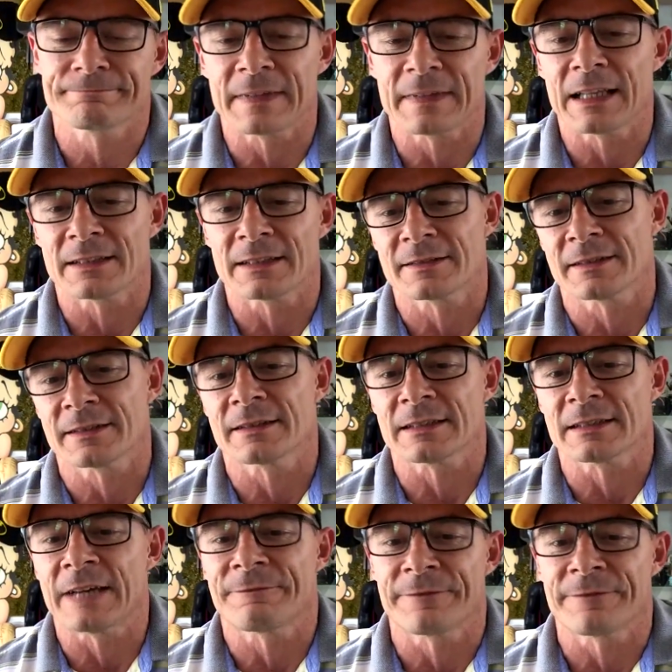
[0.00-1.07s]
I felt
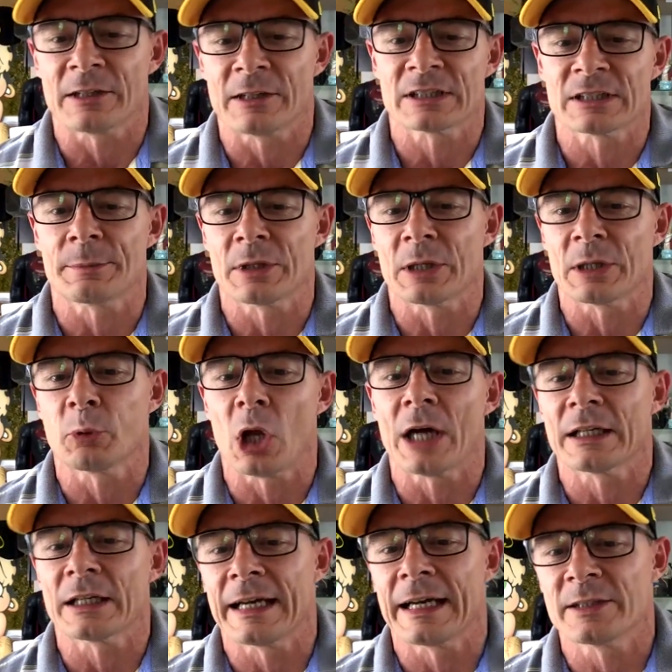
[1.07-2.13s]
some of the plot lines were
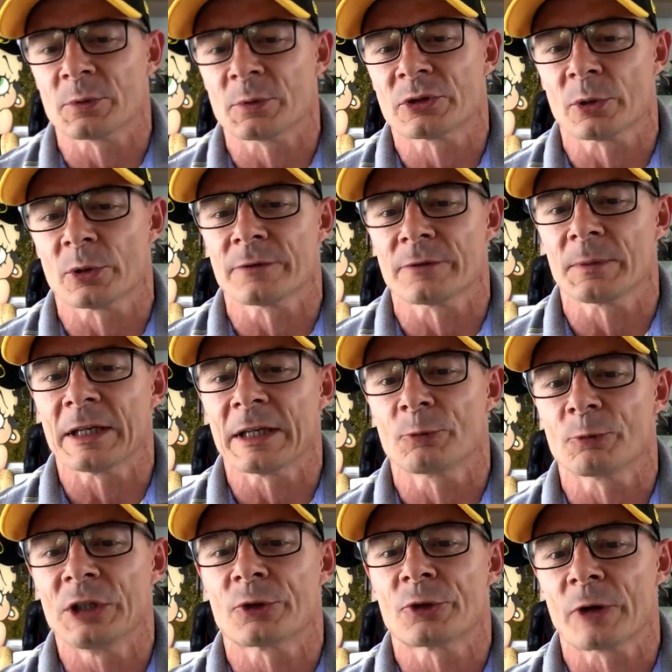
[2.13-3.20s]
sort of like retreaded,
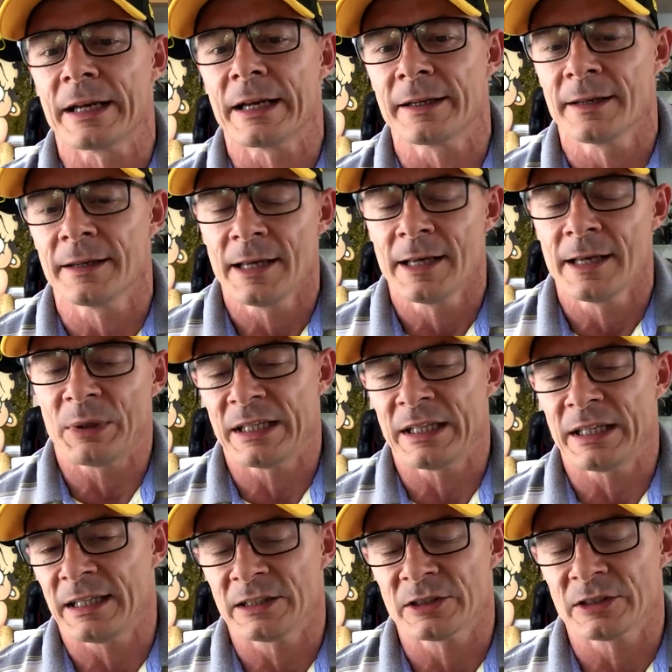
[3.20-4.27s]
but he's
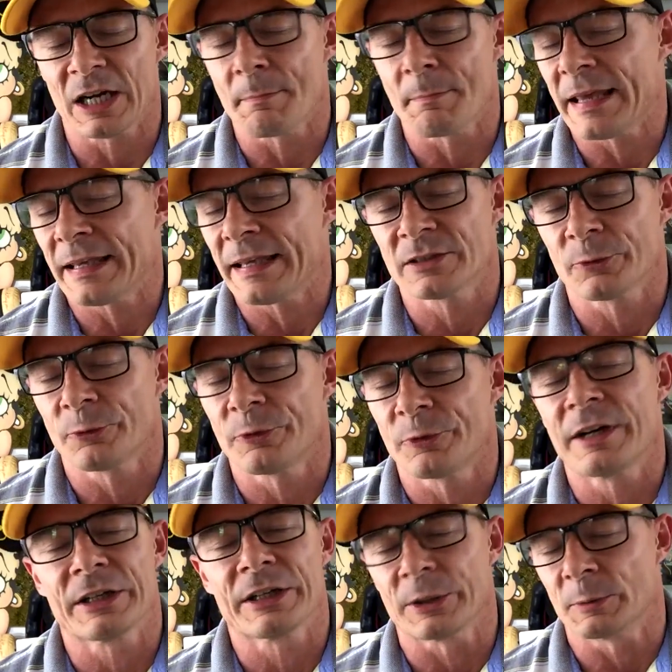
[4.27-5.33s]
a very good with
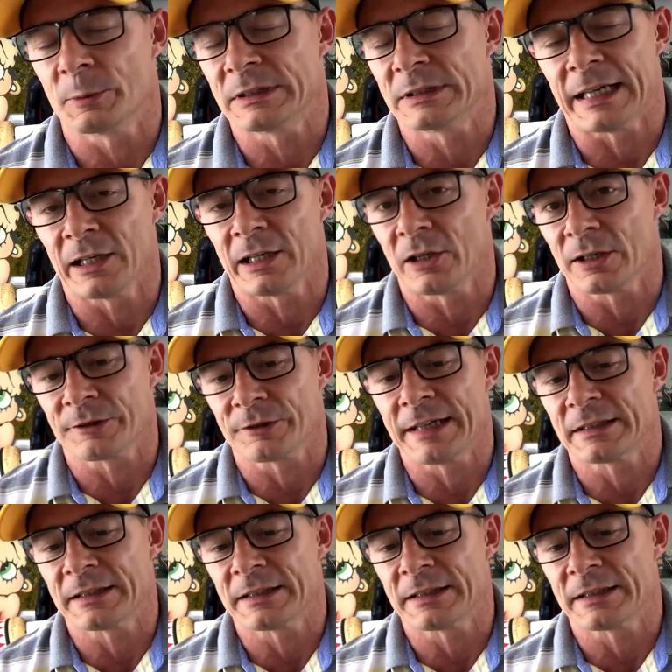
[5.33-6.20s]
dialogue. I'll grant him that.